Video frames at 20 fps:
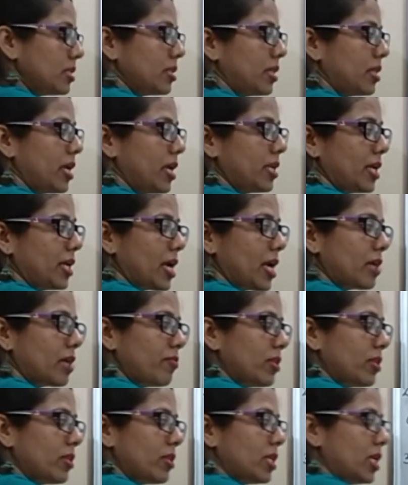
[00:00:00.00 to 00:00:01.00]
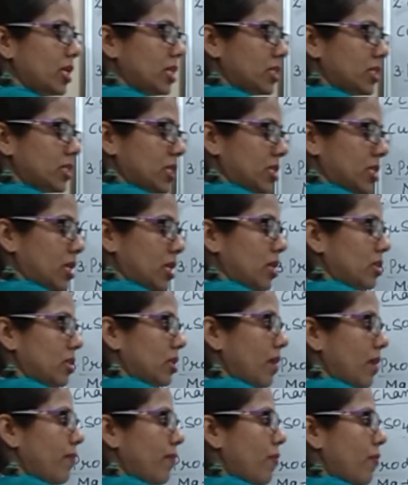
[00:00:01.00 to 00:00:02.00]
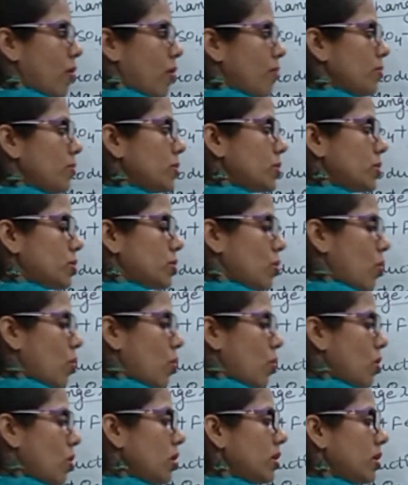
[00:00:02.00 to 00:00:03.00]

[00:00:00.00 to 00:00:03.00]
they react with each other, they form salt,